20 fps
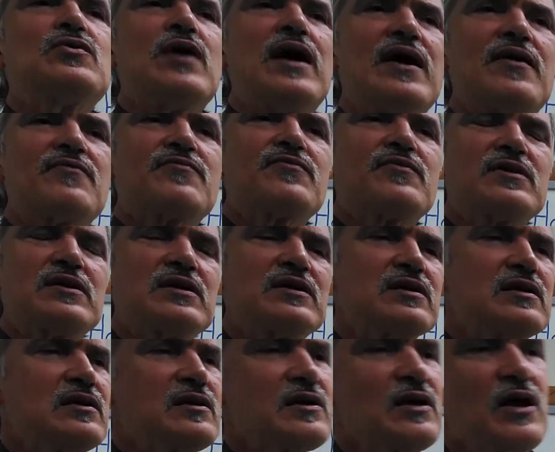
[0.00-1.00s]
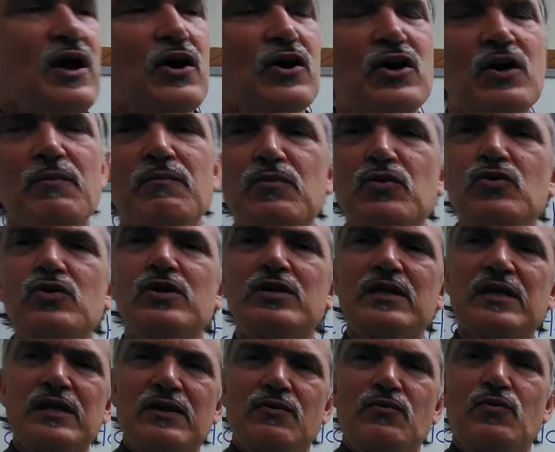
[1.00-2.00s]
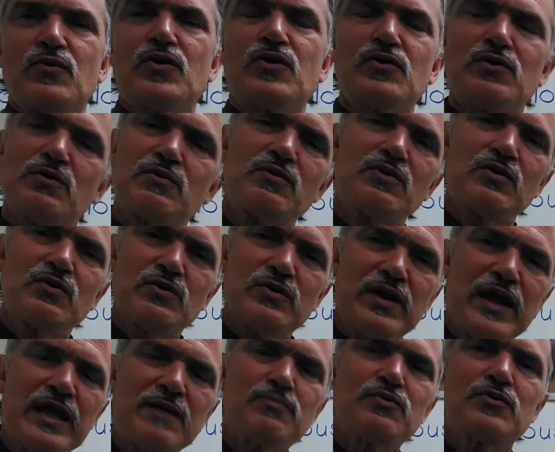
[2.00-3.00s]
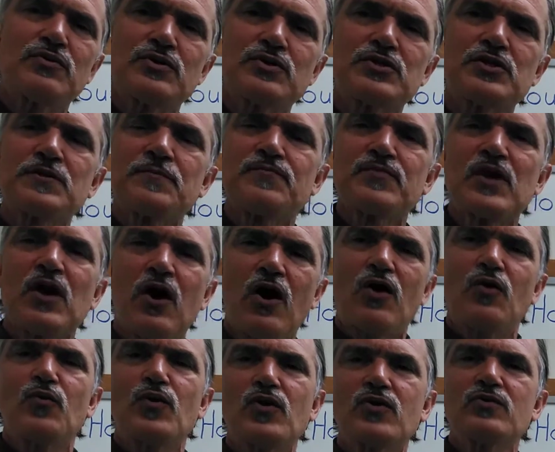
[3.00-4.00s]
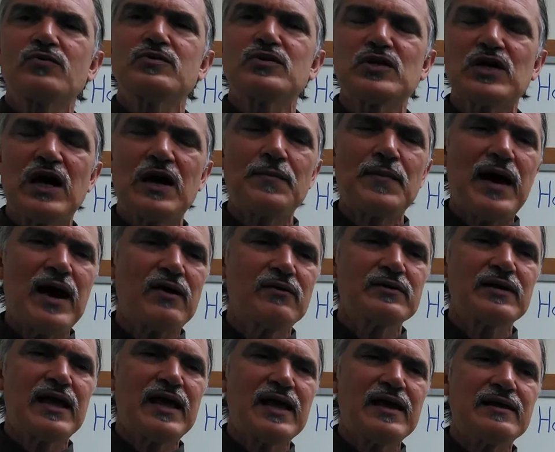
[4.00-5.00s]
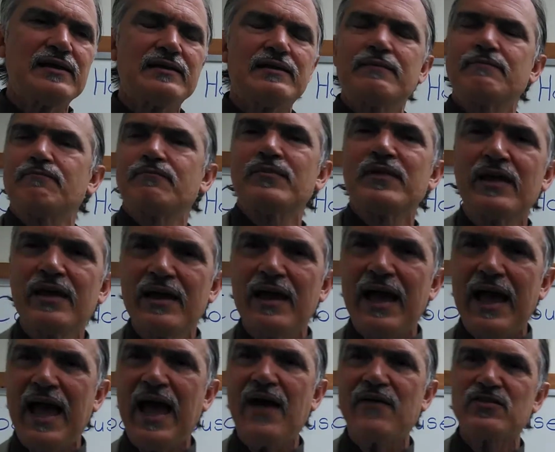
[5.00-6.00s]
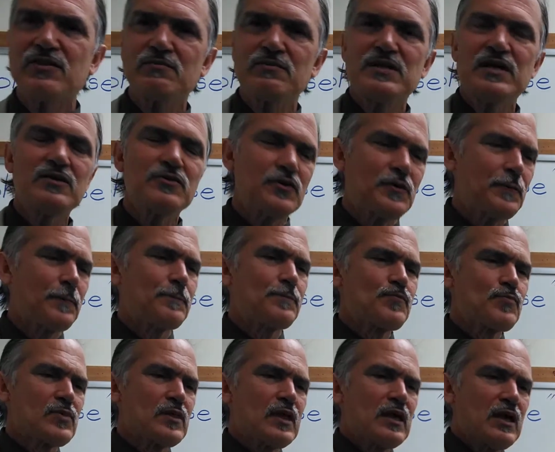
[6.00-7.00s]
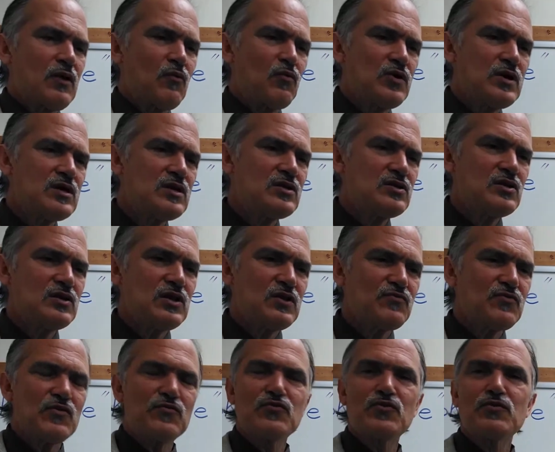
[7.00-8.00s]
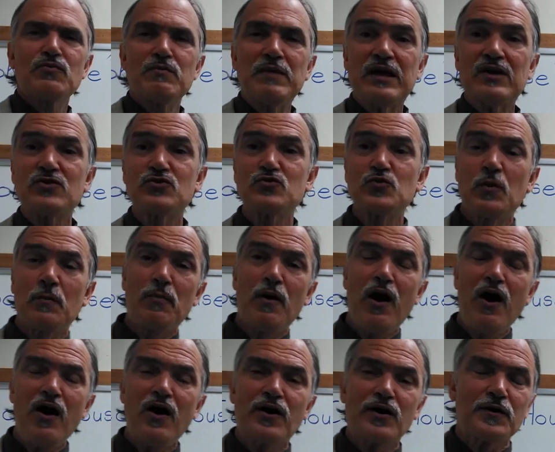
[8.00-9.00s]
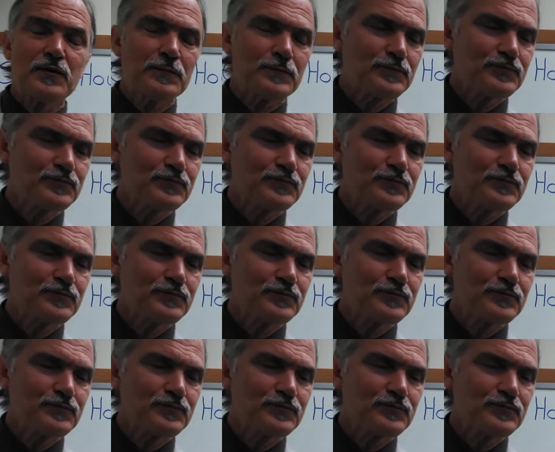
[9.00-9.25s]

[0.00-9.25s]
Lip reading: you have a community where your neighbors are welcome to come out and have some dinner, if you're next to a park,